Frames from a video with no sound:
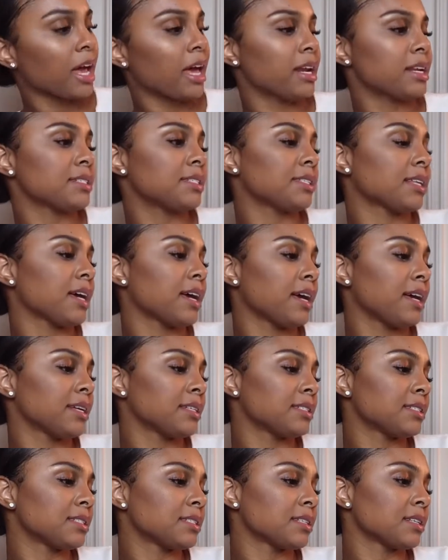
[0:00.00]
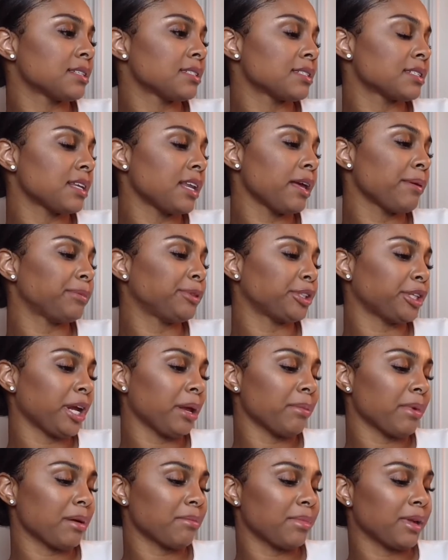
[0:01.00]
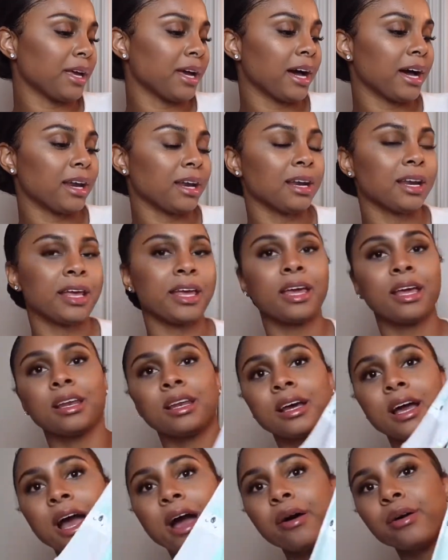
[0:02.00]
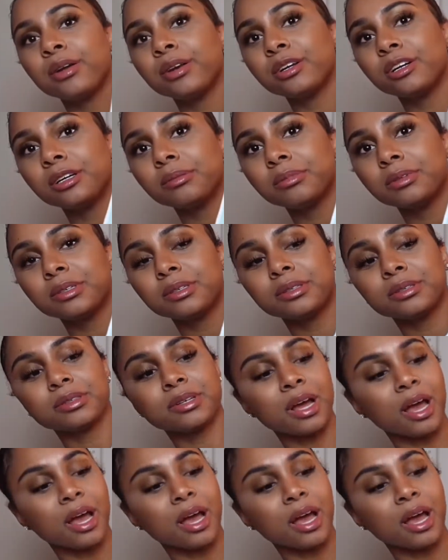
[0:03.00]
And it says, sleep, dream, and be cuddly. And look how adorable.